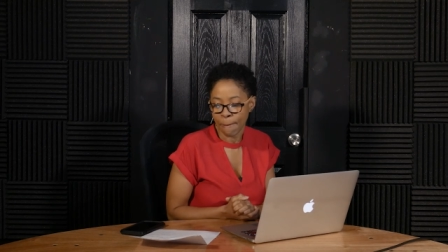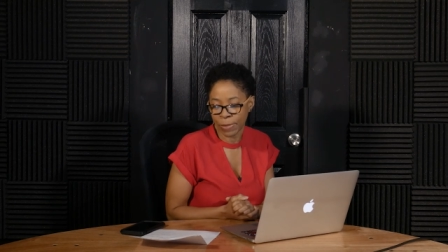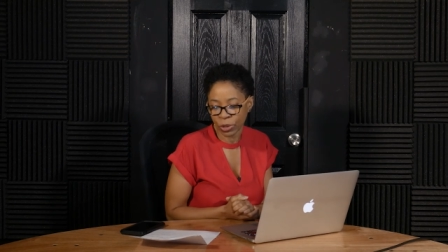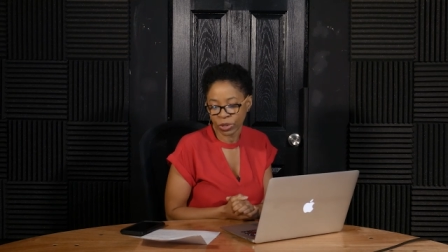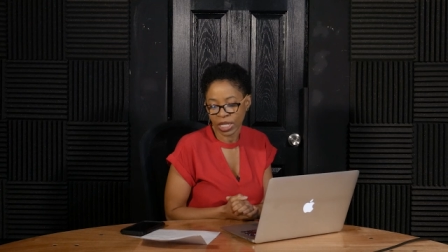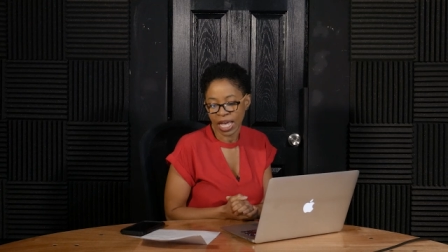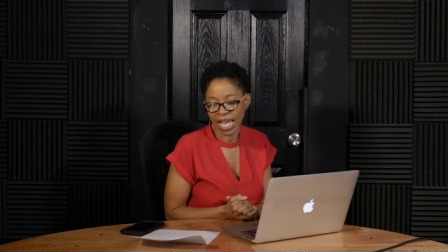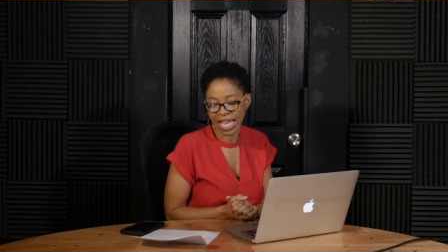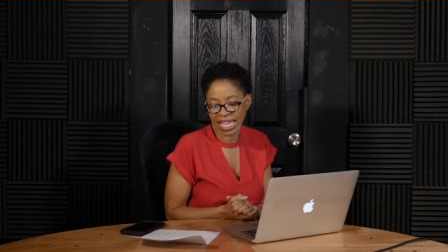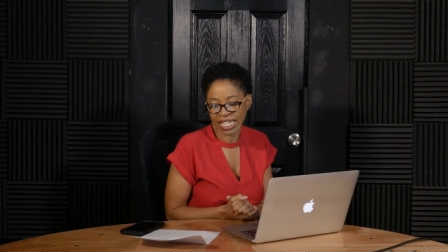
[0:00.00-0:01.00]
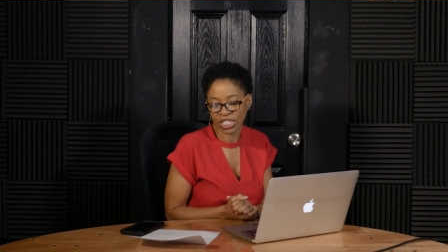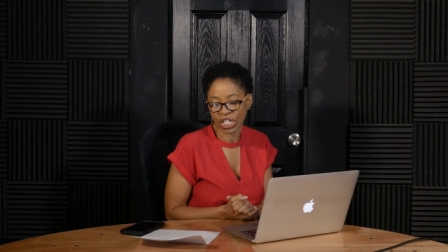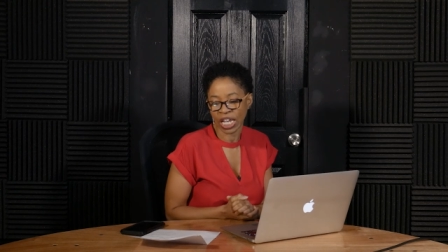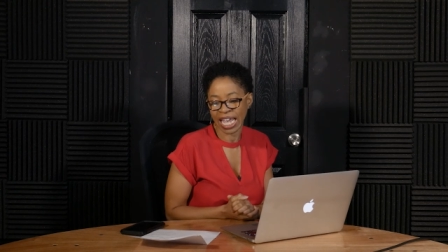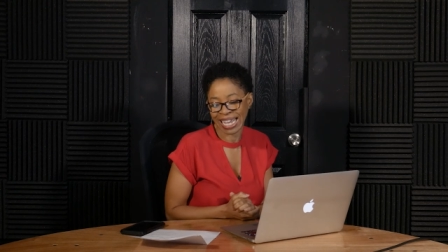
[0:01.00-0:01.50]

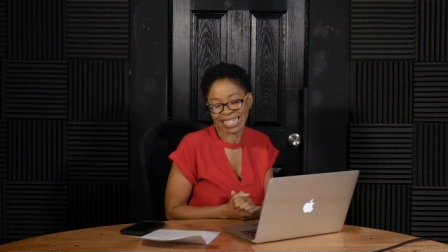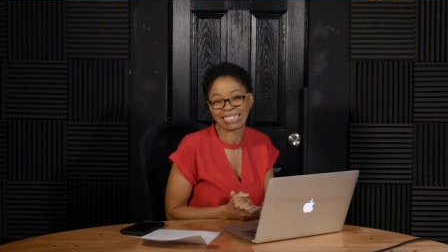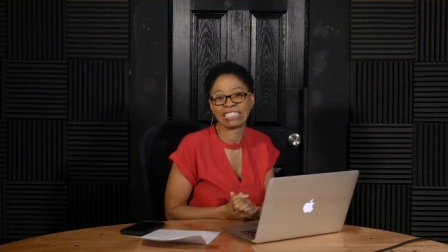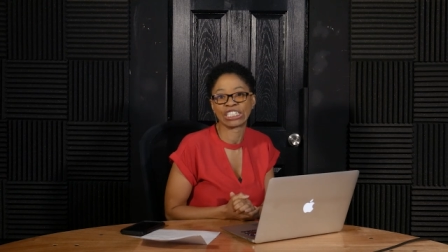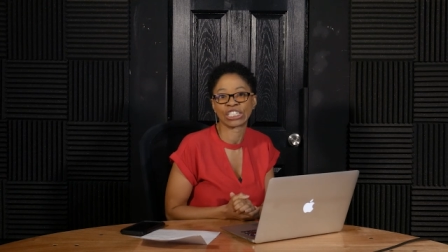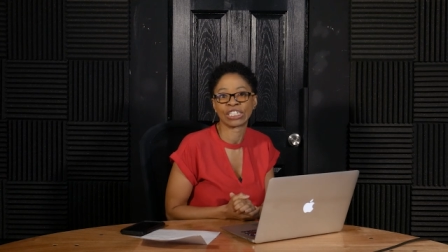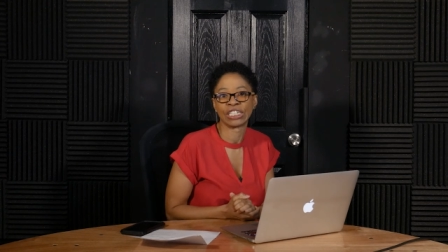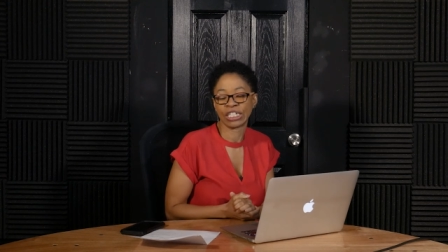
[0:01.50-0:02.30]
Buttigieg.